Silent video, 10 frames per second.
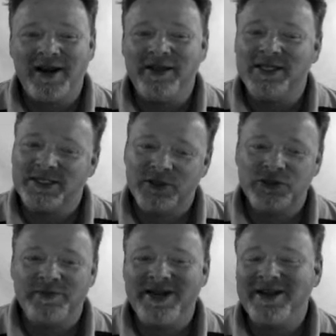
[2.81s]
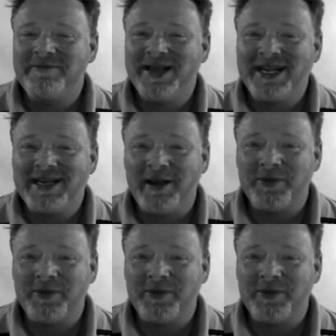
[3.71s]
and in this social media minute,